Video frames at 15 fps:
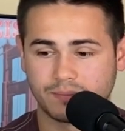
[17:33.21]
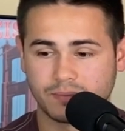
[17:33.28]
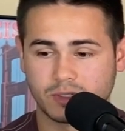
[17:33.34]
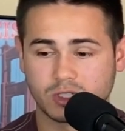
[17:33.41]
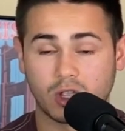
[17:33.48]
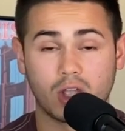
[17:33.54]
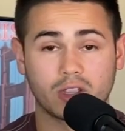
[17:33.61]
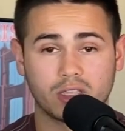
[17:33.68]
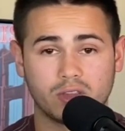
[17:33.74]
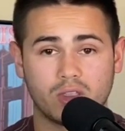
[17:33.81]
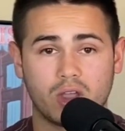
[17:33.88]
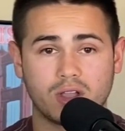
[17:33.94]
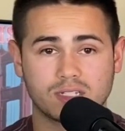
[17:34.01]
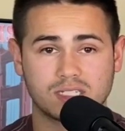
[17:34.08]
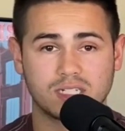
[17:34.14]
Song
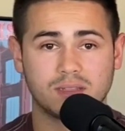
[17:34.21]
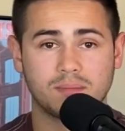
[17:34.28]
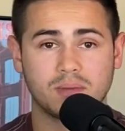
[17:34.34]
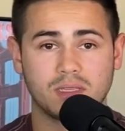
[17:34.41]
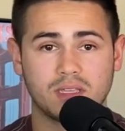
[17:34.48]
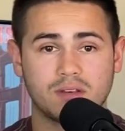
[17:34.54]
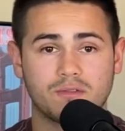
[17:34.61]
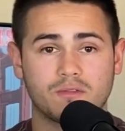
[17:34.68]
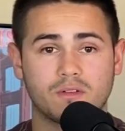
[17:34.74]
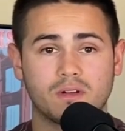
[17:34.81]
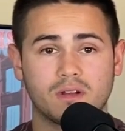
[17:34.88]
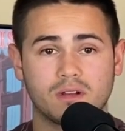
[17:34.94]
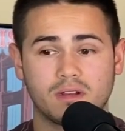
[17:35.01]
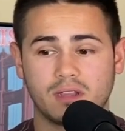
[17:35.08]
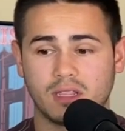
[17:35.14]
Yadong's going to be in
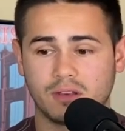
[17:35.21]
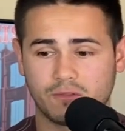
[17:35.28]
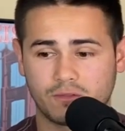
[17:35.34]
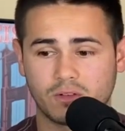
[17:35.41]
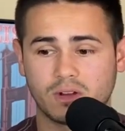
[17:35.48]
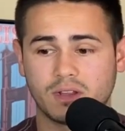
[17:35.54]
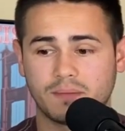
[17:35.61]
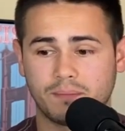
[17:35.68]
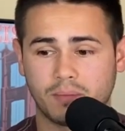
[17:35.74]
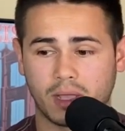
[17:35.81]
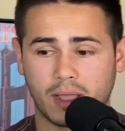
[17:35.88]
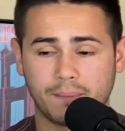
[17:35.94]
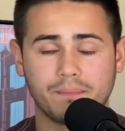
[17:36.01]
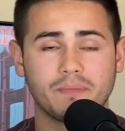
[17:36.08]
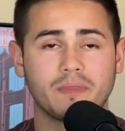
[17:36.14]
for it,
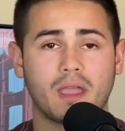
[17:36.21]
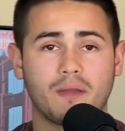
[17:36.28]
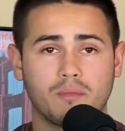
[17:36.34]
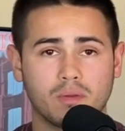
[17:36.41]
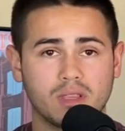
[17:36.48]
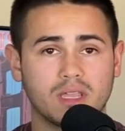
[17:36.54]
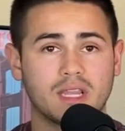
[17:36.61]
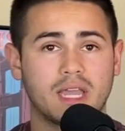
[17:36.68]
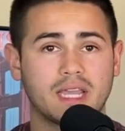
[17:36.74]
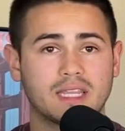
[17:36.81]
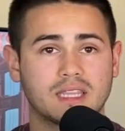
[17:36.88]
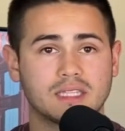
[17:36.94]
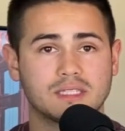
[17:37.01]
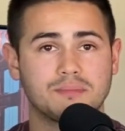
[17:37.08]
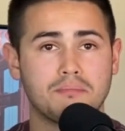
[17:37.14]
but I really like
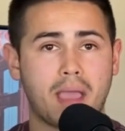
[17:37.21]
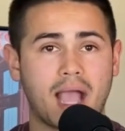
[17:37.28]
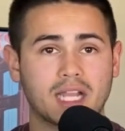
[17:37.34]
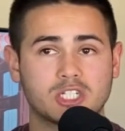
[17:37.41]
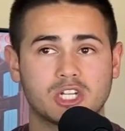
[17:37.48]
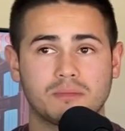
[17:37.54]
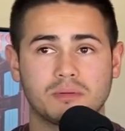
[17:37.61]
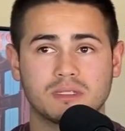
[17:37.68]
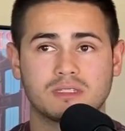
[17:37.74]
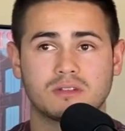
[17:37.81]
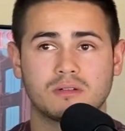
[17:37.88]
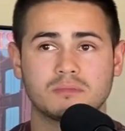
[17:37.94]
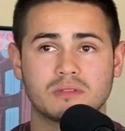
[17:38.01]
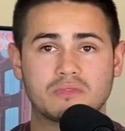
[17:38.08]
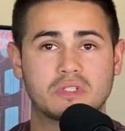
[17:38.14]
this matchup in
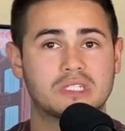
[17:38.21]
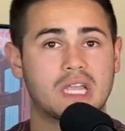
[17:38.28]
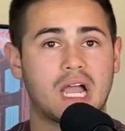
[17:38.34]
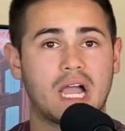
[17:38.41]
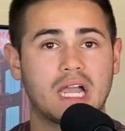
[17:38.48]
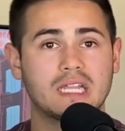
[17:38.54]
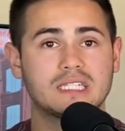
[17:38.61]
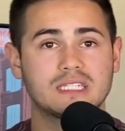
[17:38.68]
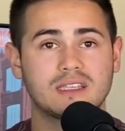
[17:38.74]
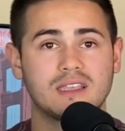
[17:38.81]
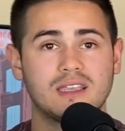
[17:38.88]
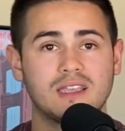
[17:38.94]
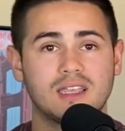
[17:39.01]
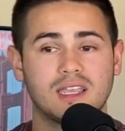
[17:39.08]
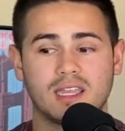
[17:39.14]
terms of size,
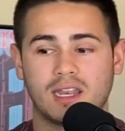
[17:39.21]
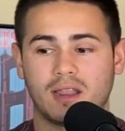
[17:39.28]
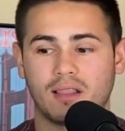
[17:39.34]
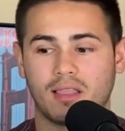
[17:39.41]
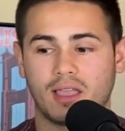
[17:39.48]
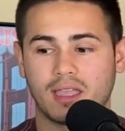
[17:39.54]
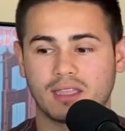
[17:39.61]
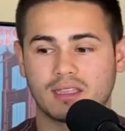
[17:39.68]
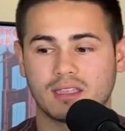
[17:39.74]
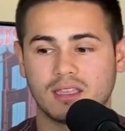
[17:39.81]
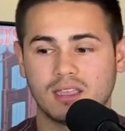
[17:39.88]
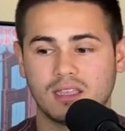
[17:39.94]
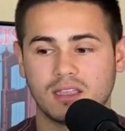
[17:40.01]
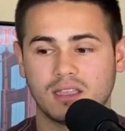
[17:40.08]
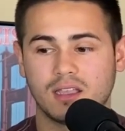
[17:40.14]
and I like
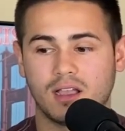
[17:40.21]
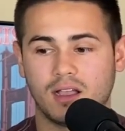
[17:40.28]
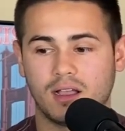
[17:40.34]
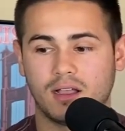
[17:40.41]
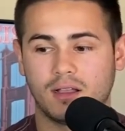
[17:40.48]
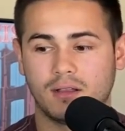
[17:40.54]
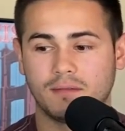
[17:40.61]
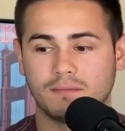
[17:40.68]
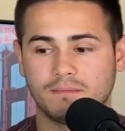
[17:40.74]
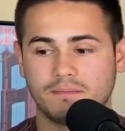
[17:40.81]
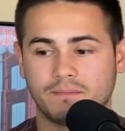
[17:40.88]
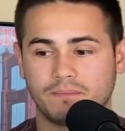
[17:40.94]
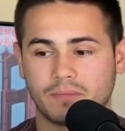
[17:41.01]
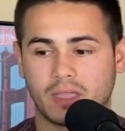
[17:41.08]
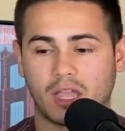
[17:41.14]

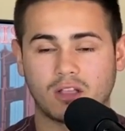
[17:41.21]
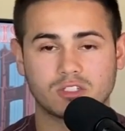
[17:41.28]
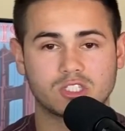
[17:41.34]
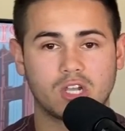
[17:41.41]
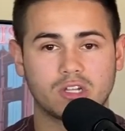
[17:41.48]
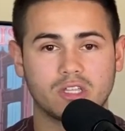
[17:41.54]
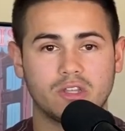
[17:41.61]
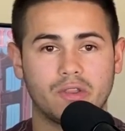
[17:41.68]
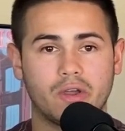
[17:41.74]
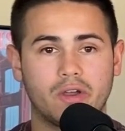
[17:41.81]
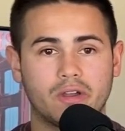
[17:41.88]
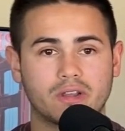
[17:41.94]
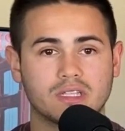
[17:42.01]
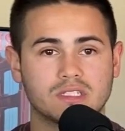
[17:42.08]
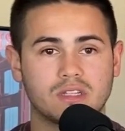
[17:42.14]
how Song
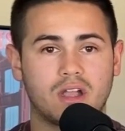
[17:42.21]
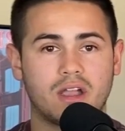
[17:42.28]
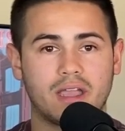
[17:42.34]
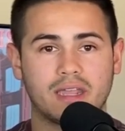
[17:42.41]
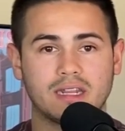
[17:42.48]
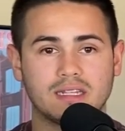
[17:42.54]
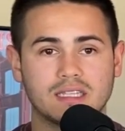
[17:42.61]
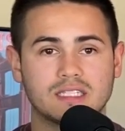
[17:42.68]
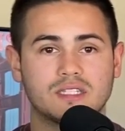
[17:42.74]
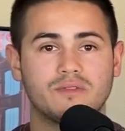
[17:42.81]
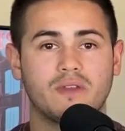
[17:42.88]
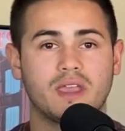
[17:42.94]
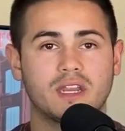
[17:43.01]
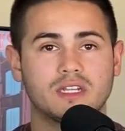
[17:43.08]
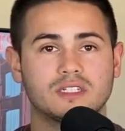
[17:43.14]
Yadong is not at a
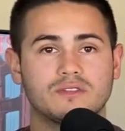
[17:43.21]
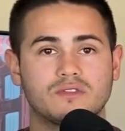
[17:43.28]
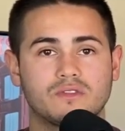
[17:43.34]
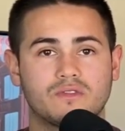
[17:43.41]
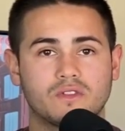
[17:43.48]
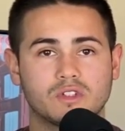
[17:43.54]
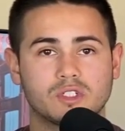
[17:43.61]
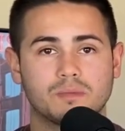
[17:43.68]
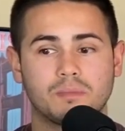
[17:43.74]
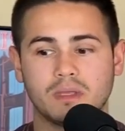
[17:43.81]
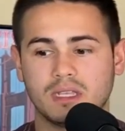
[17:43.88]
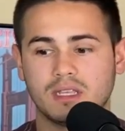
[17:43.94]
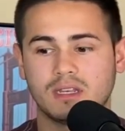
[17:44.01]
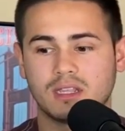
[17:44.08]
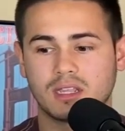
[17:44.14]
disadvantage for
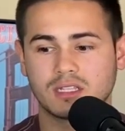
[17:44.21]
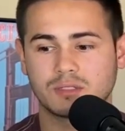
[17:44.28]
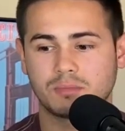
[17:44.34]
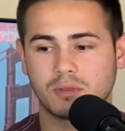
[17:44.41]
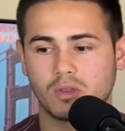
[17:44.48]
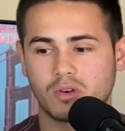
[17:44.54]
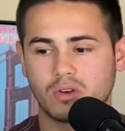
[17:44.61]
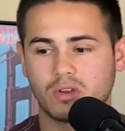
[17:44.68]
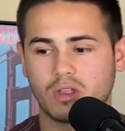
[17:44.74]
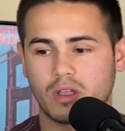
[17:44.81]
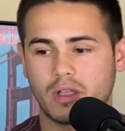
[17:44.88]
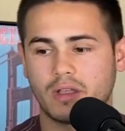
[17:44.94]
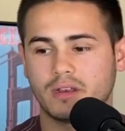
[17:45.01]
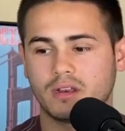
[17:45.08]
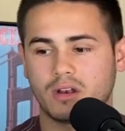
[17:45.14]
speed against Petr
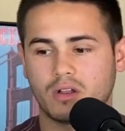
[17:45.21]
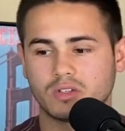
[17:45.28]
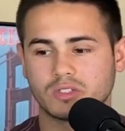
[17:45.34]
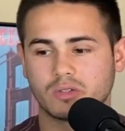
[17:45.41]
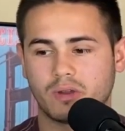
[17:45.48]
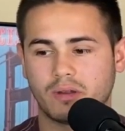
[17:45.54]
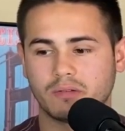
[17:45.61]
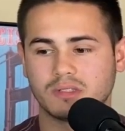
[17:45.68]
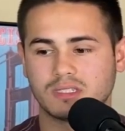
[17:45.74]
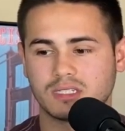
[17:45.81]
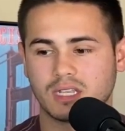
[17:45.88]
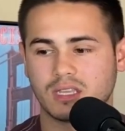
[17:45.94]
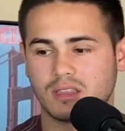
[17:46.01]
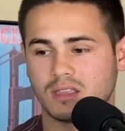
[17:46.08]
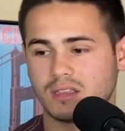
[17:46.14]
Yan, and also I would
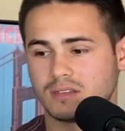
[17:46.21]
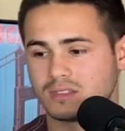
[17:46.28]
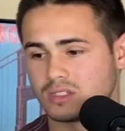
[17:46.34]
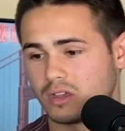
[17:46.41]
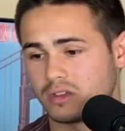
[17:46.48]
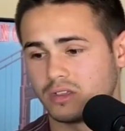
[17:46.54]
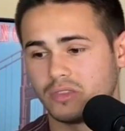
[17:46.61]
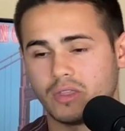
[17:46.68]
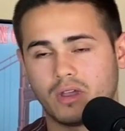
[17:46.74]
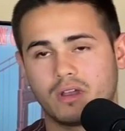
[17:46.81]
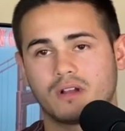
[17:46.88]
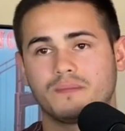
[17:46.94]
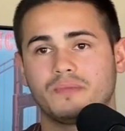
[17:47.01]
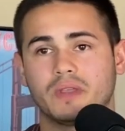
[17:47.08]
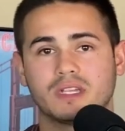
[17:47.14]
say that Song
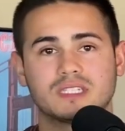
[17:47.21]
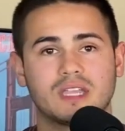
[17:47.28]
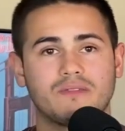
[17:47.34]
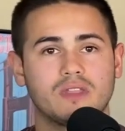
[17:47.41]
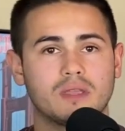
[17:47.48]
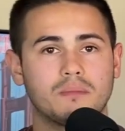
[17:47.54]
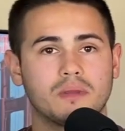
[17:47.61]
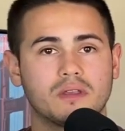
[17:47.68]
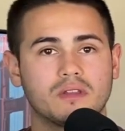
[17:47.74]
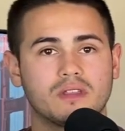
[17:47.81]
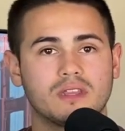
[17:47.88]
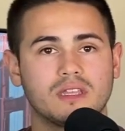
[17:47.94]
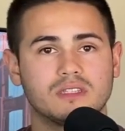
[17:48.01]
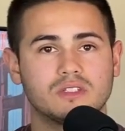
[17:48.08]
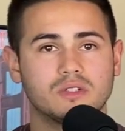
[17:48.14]
Yadong does have the
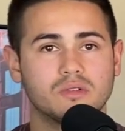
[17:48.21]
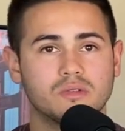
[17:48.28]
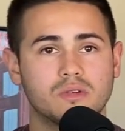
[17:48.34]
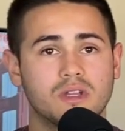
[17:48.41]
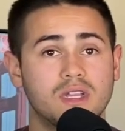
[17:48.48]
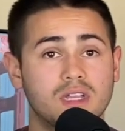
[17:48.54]
ability to